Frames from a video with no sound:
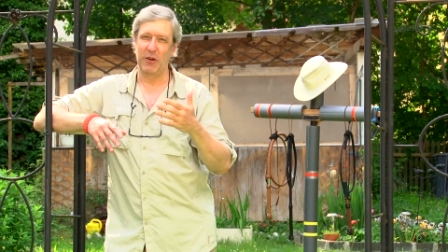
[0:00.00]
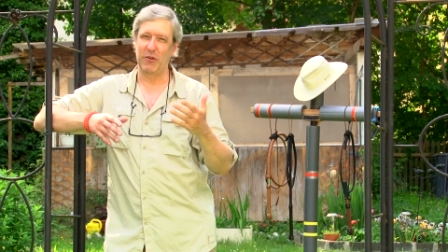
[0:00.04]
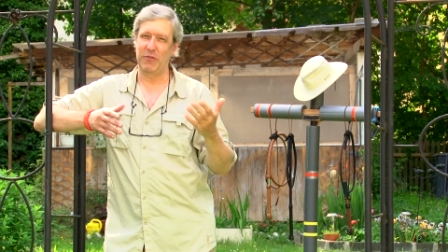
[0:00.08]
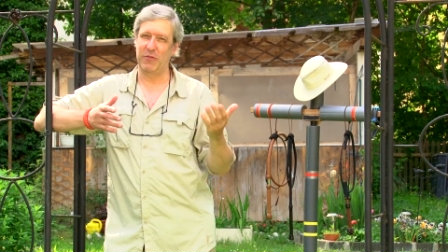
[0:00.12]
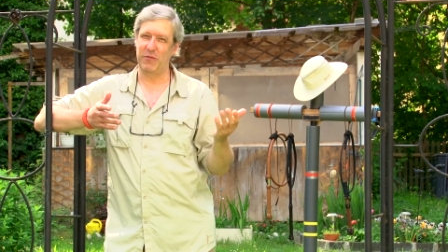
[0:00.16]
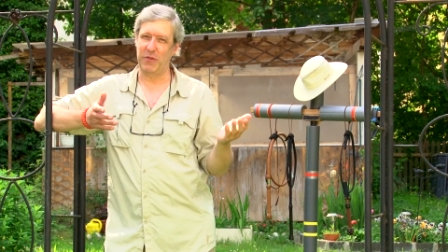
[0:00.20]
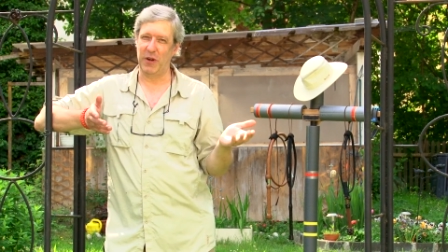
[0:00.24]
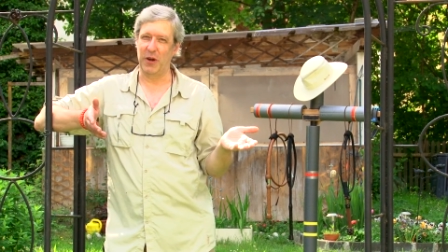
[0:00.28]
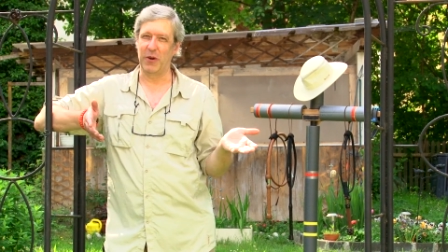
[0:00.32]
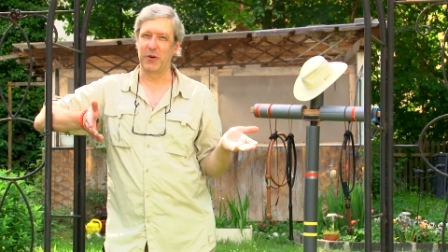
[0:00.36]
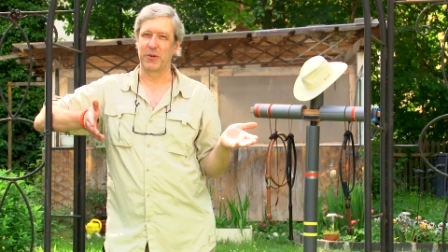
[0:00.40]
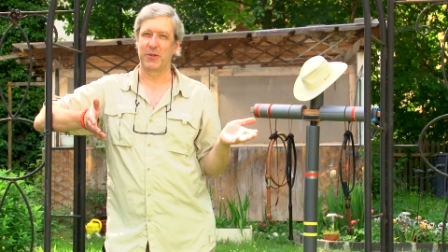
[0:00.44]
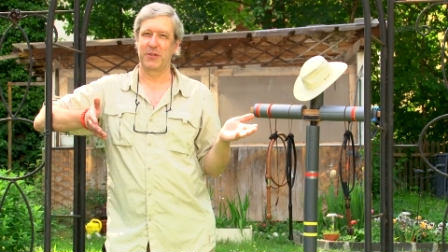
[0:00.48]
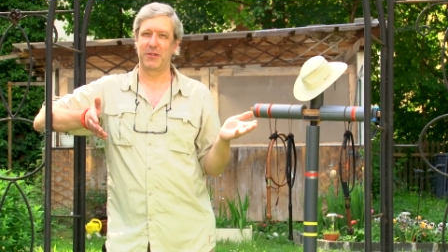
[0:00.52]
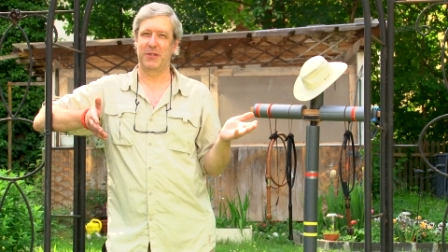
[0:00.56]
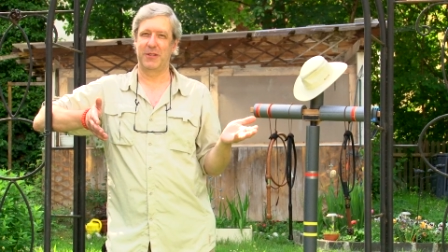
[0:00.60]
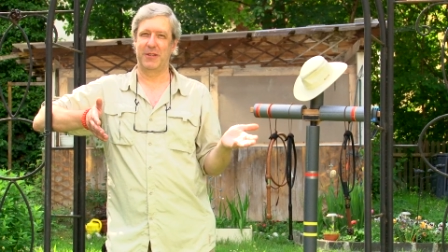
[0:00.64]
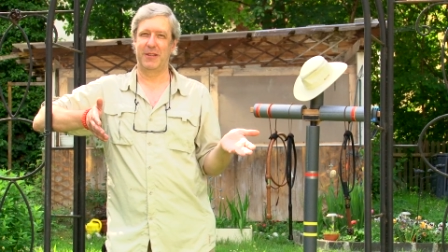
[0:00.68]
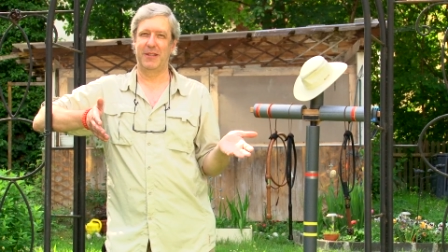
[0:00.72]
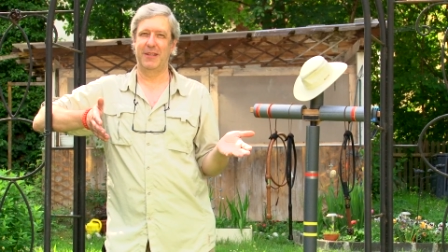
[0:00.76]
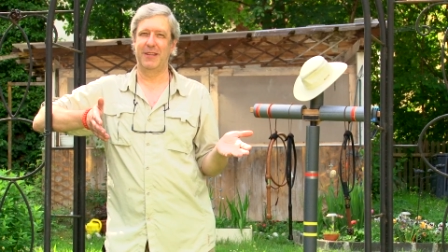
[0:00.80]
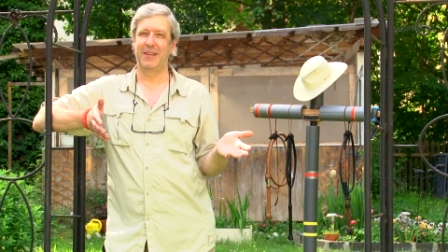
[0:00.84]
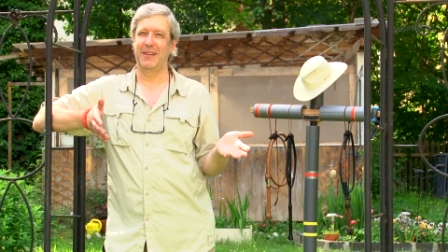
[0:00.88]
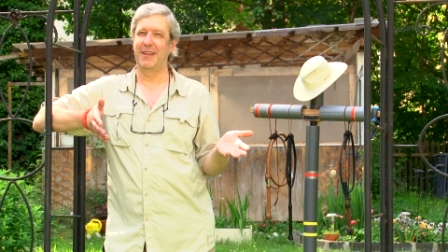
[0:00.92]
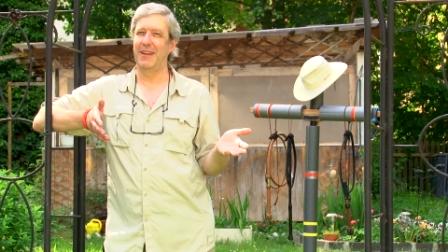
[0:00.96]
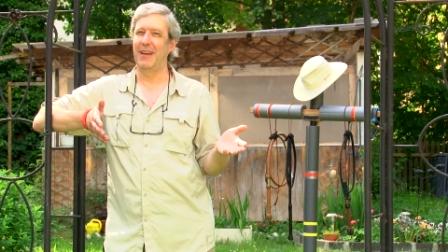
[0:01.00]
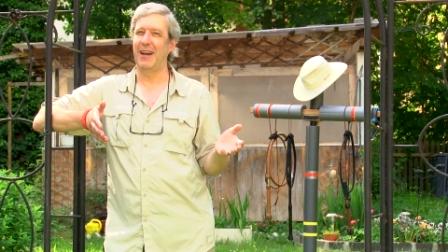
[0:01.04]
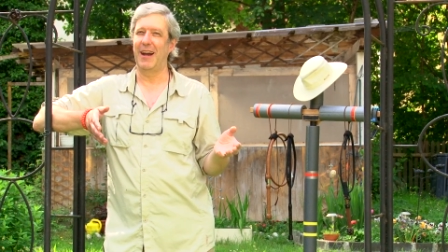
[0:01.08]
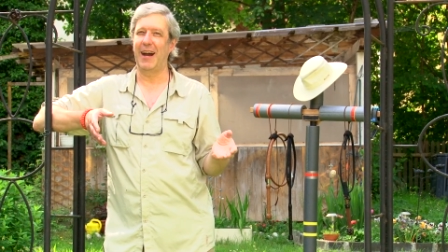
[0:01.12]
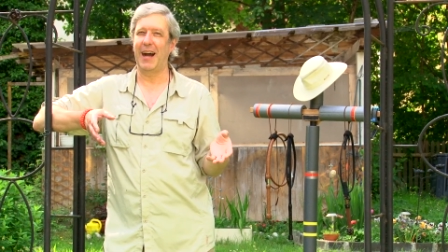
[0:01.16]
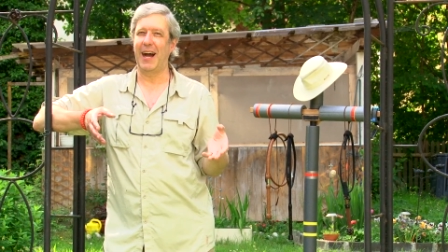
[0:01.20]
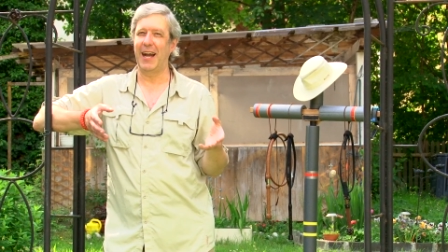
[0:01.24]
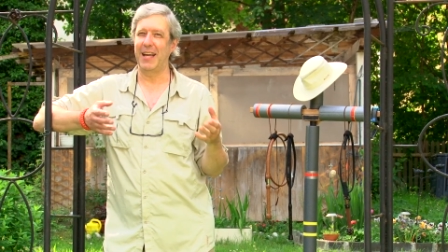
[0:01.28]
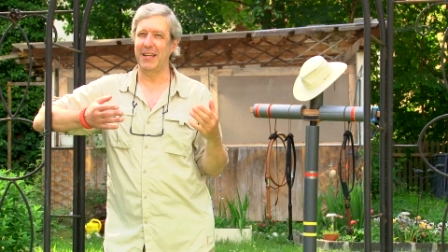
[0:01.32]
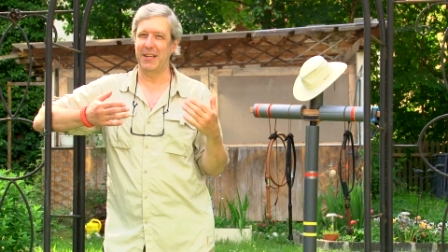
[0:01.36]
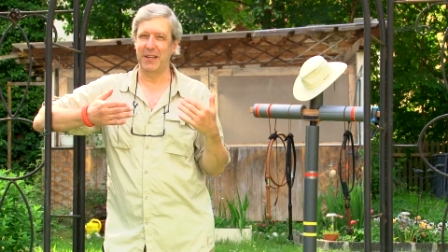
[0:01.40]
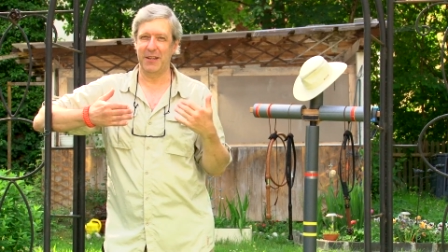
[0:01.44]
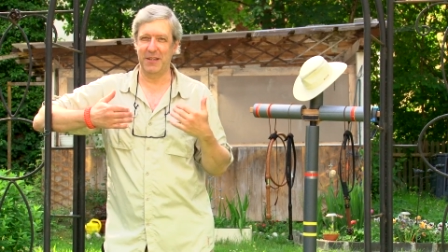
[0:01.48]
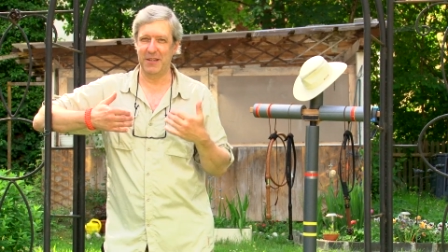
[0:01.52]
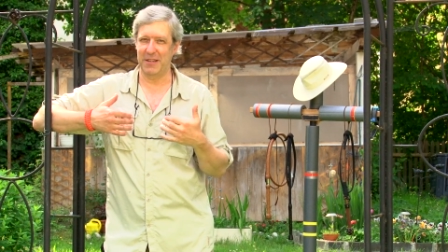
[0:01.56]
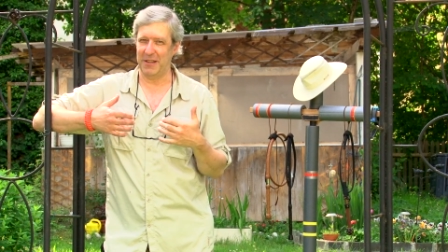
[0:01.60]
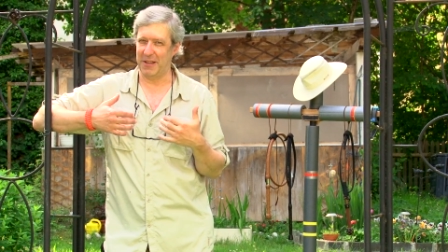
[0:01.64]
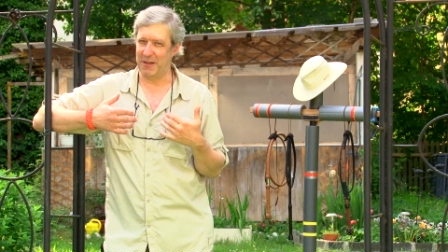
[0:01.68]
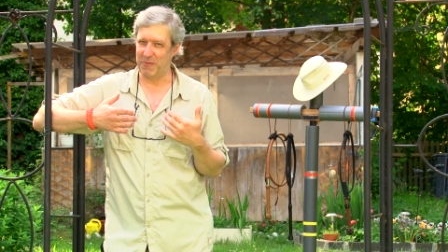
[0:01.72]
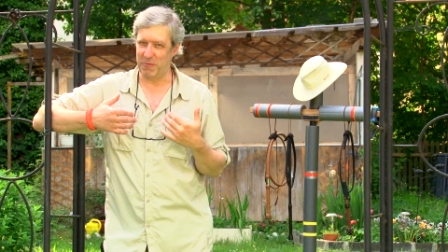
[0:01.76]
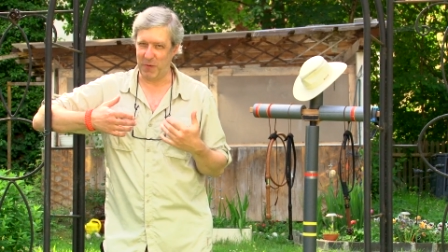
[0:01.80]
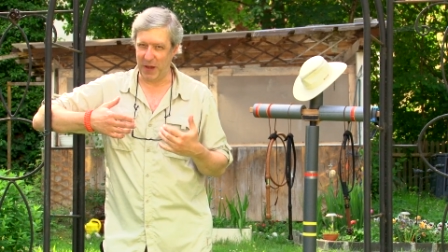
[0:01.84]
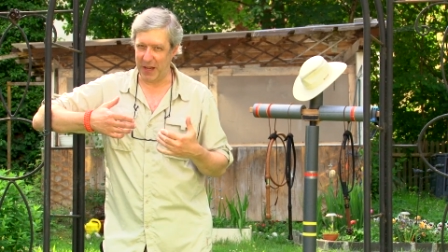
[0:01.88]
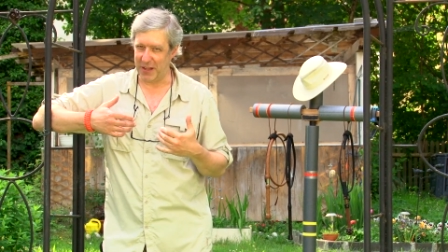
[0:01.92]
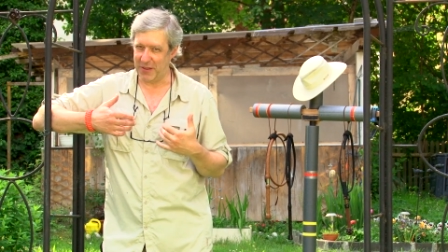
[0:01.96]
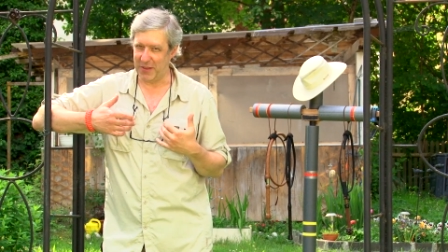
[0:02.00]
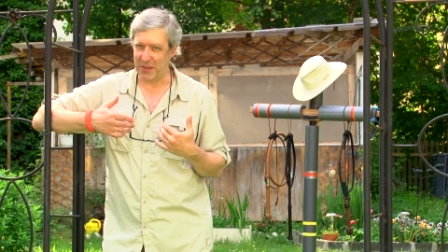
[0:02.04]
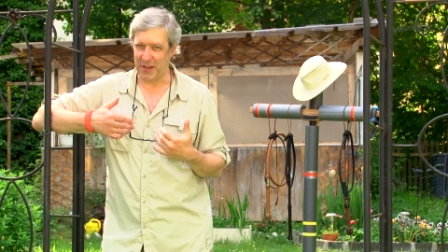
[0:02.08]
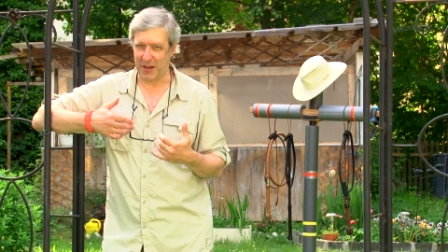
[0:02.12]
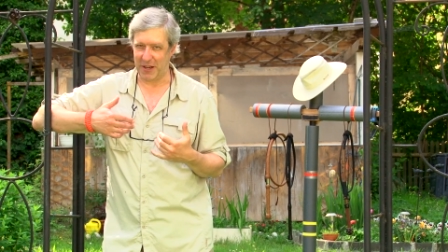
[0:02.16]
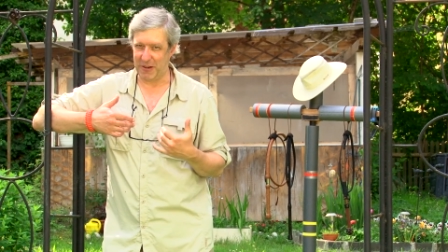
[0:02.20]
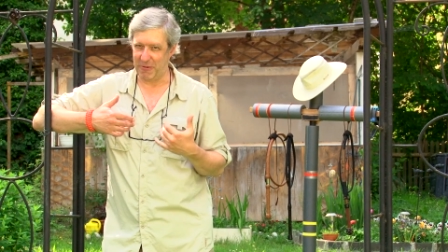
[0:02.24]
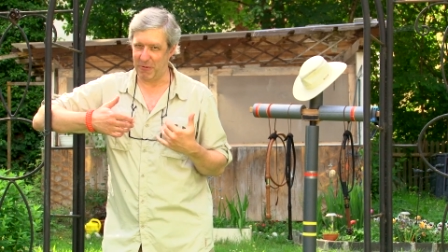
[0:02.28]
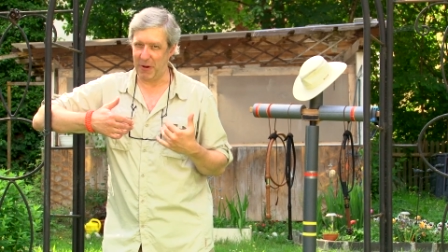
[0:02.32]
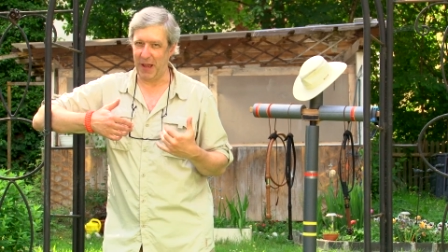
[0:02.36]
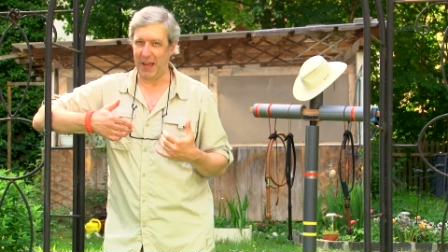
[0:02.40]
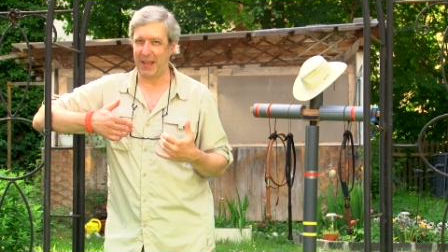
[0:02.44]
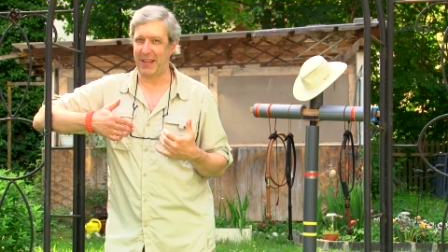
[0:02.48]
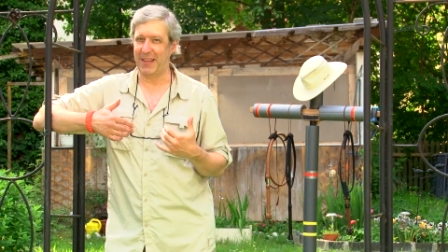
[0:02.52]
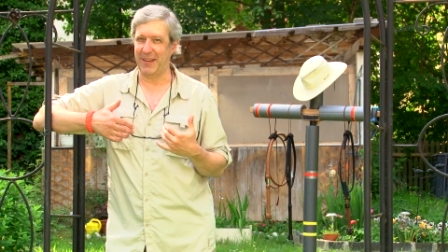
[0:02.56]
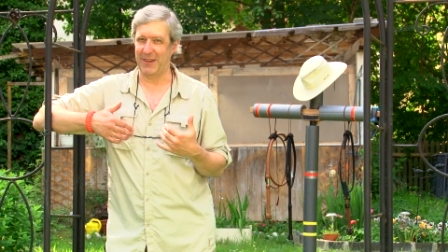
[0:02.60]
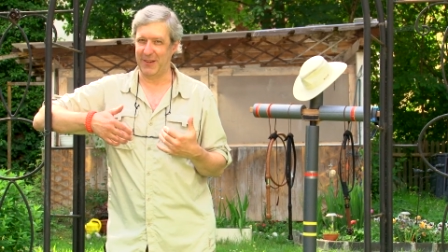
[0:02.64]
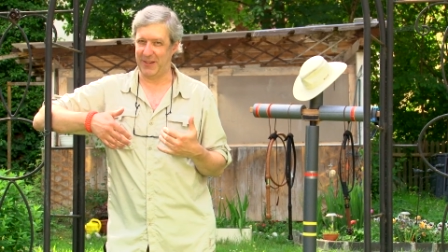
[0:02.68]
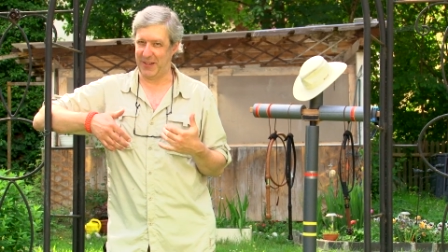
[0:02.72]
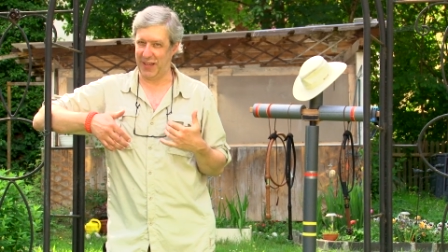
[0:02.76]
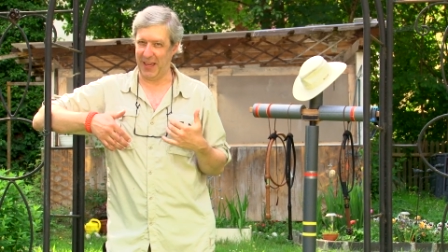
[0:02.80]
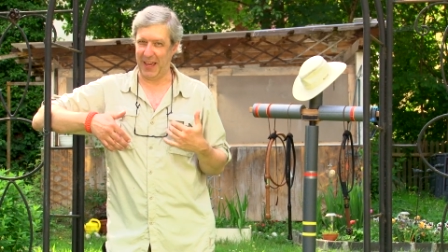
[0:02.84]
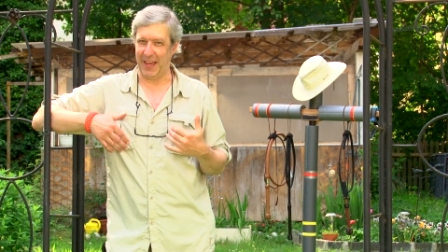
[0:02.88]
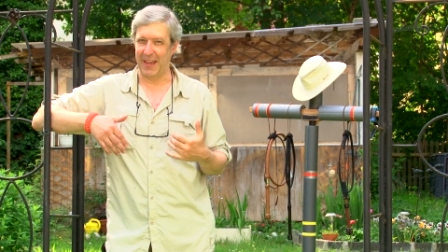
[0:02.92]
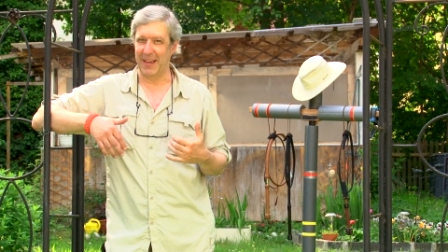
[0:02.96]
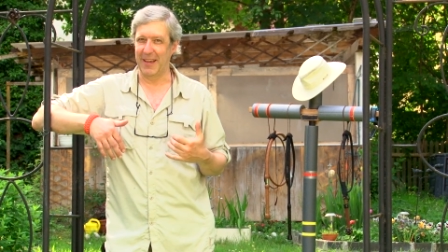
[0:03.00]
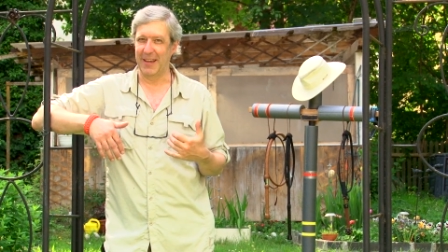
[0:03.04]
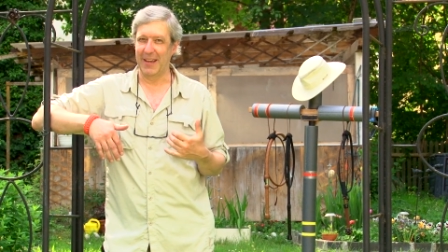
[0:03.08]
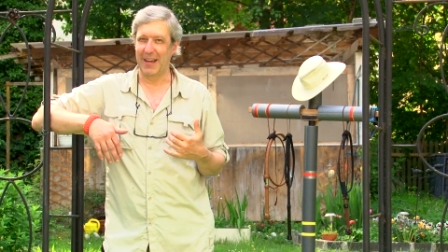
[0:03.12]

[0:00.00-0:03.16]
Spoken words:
Folks, I didn't invent the crack, okay?